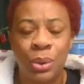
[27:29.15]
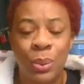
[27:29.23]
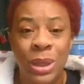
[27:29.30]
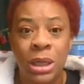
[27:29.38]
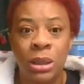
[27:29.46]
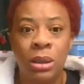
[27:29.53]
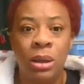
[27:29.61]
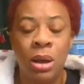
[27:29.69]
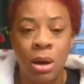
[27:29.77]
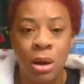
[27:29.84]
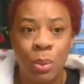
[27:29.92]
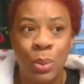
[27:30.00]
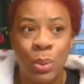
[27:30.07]
We can
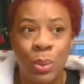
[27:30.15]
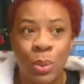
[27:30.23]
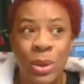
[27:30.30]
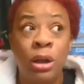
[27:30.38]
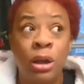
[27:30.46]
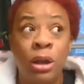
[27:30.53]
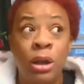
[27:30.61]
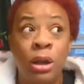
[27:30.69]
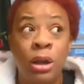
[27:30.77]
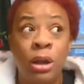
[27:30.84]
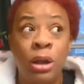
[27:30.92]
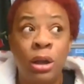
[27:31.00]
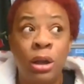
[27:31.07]
learn. We can learn
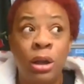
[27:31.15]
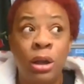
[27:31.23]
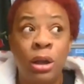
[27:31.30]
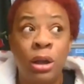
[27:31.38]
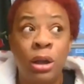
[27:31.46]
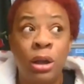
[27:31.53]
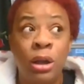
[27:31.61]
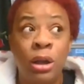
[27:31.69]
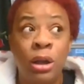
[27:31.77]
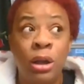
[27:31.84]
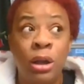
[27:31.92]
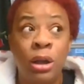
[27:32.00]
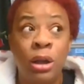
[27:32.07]
from Jill
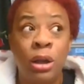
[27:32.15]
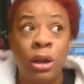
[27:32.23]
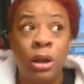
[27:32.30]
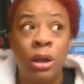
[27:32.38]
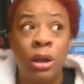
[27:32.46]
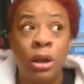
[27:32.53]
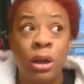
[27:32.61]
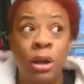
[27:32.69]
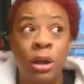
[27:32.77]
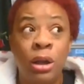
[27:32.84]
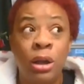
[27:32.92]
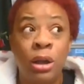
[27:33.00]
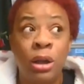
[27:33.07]
Scott. Don't marry
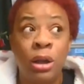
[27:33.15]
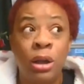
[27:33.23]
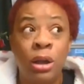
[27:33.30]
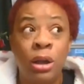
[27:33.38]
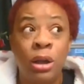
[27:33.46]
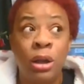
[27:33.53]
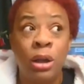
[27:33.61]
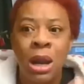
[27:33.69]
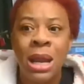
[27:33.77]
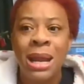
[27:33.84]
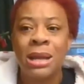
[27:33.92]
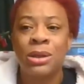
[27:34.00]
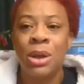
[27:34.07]
bombs. We can learn.
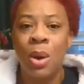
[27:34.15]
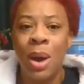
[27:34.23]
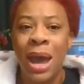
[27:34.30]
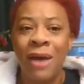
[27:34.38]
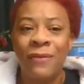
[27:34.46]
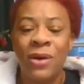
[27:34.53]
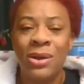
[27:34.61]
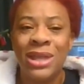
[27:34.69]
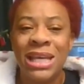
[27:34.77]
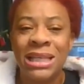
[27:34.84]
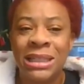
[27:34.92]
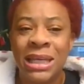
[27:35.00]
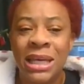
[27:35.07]
Don't have all
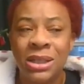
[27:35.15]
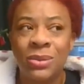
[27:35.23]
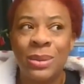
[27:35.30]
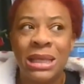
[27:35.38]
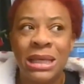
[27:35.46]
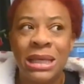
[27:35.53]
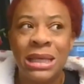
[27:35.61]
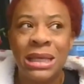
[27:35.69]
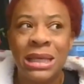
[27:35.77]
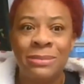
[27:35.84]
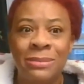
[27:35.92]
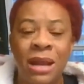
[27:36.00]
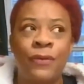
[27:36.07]
these kids with these
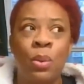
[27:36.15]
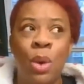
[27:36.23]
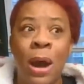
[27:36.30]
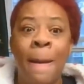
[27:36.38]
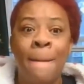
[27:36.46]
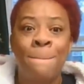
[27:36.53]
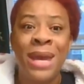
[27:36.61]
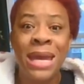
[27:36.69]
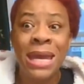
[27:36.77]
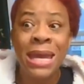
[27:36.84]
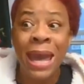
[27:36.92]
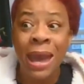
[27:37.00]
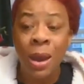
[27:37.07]
men. If you want,
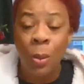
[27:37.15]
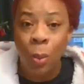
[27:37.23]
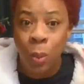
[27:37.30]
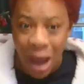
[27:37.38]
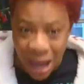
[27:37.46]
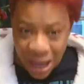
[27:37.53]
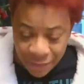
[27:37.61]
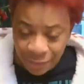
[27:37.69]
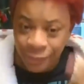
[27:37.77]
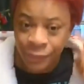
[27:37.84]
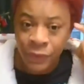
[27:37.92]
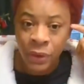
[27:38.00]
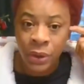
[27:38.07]
be a
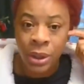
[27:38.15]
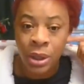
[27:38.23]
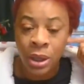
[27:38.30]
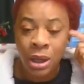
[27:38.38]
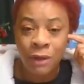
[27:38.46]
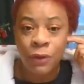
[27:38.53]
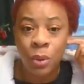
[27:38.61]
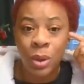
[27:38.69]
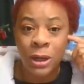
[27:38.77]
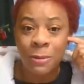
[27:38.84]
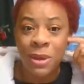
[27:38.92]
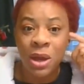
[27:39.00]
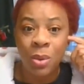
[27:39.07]
wife. If you want
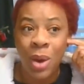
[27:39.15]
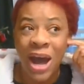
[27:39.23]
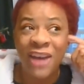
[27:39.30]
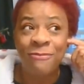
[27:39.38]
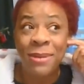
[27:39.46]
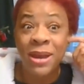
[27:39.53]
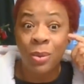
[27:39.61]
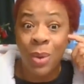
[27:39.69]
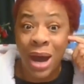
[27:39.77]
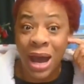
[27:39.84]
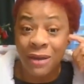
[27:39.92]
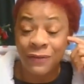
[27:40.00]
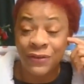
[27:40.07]
to be a wife, be a
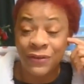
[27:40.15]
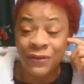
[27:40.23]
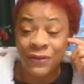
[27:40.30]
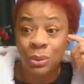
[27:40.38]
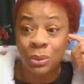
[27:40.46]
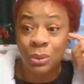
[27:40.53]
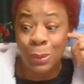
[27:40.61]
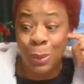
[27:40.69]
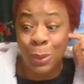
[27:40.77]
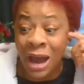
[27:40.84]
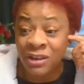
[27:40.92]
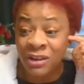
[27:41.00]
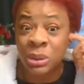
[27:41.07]
wife. She wasn't a
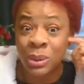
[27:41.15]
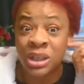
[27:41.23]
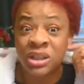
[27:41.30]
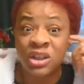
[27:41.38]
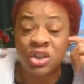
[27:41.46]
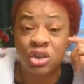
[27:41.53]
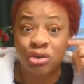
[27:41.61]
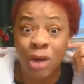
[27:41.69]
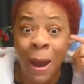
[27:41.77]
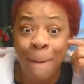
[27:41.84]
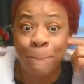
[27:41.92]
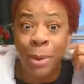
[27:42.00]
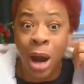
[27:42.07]
wife. She was a
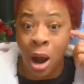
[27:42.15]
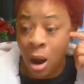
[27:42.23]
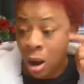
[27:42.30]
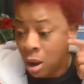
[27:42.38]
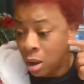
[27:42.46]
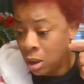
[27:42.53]
stripper.